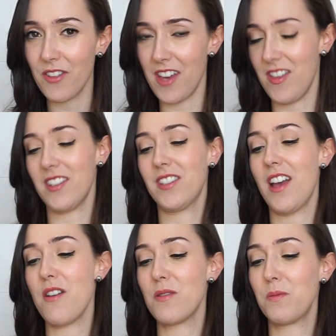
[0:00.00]
that that's
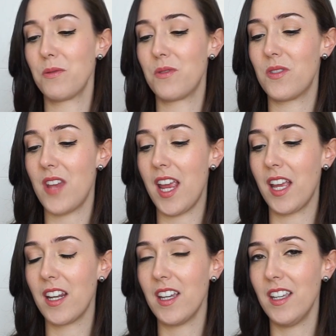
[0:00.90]
how you're supposed to say
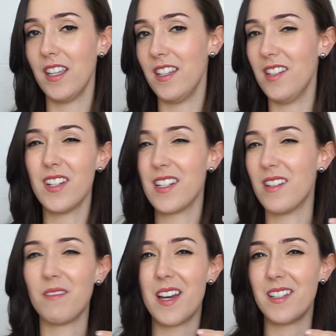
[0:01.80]
it. You didn't
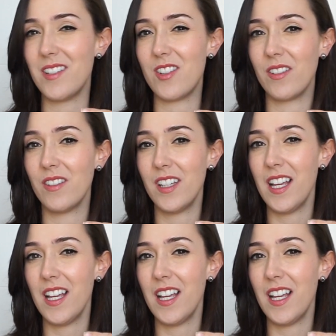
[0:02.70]
know that, did you?